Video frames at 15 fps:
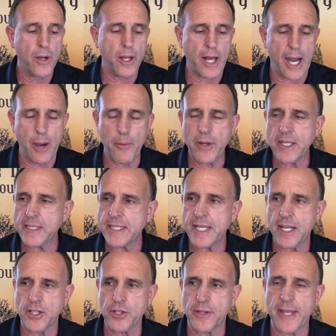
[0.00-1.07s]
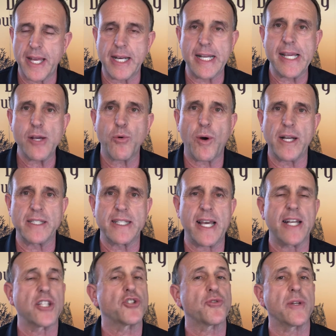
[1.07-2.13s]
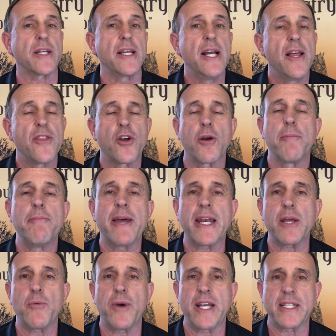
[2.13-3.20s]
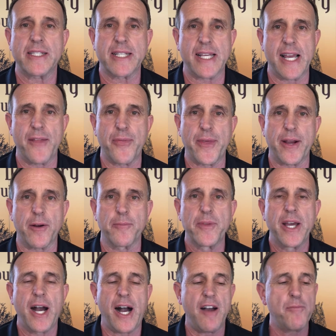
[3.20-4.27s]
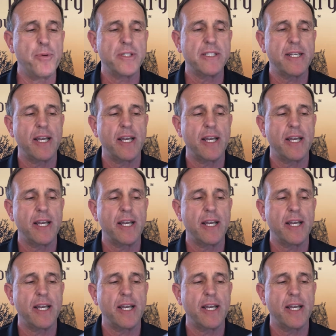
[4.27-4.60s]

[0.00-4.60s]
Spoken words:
Well, I want to tell you that in equine dentistry, there are many ways to get there. I put